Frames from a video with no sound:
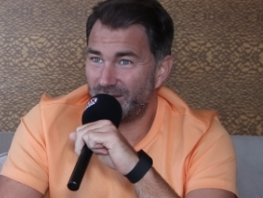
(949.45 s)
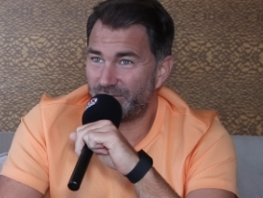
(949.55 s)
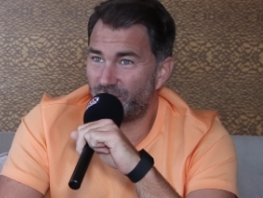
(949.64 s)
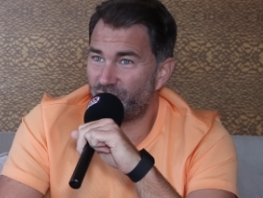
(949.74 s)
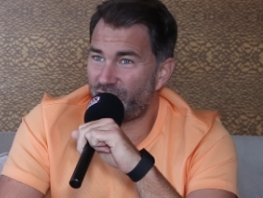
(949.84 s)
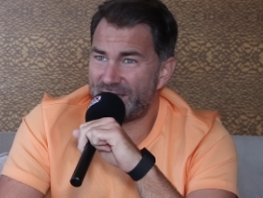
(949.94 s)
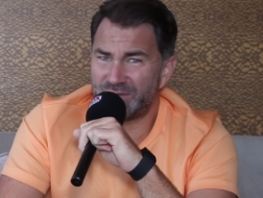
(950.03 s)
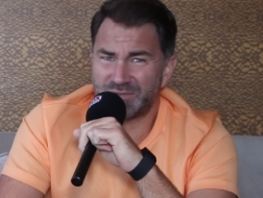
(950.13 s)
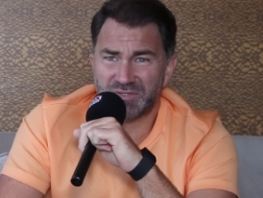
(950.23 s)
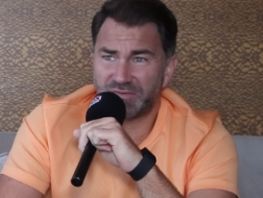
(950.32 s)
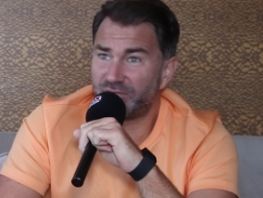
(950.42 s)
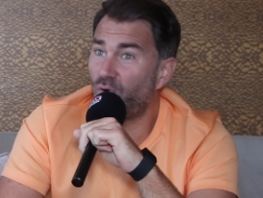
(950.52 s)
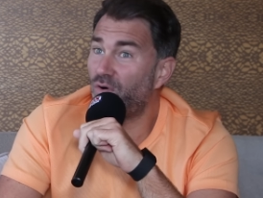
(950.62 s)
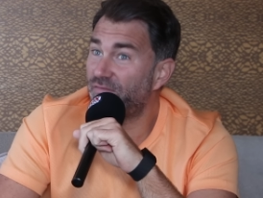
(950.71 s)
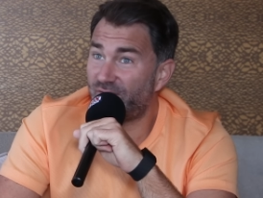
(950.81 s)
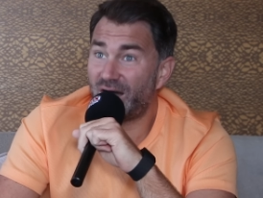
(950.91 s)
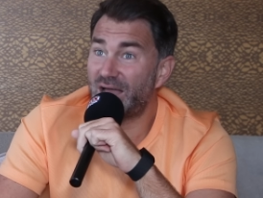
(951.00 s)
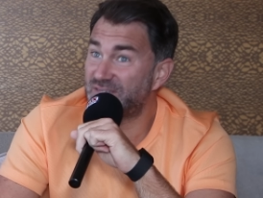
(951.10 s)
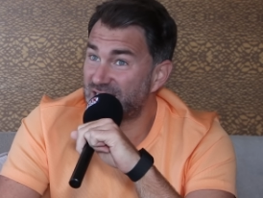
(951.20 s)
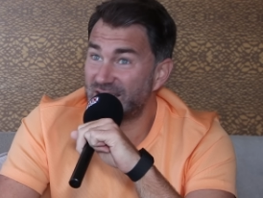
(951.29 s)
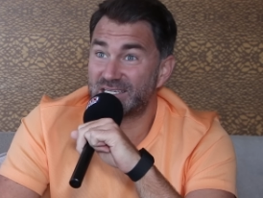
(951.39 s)
from rounds four, five,
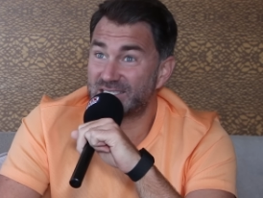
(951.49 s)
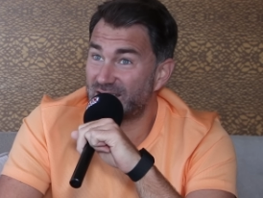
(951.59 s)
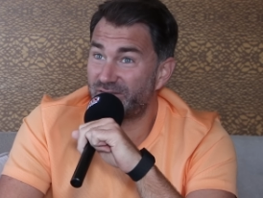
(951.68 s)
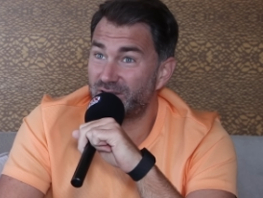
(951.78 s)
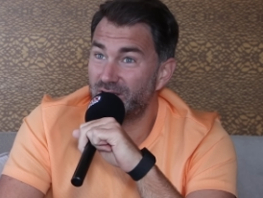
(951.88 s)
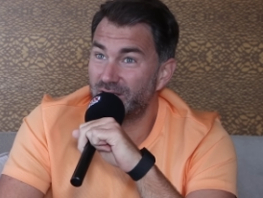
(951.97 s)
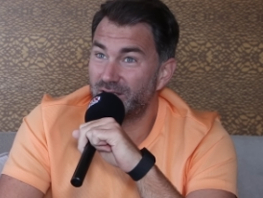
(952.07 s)
six, seven